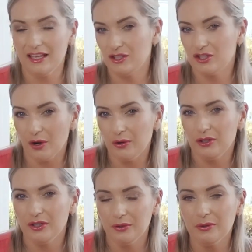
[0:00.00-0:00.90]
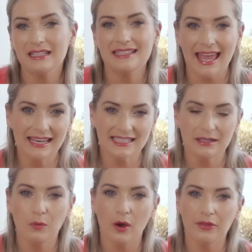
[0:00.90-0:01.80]
show you
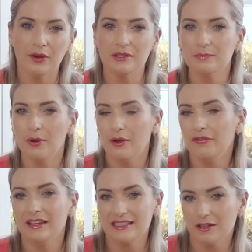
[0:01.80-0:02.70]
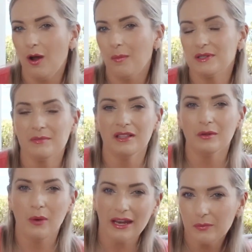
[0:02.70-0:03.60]
exactly what those perfect and
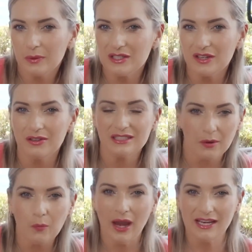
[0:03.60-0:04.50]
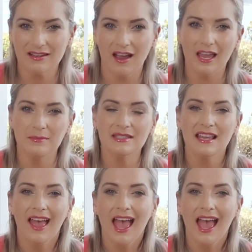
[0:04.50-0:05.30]
optimal awake windows and awake times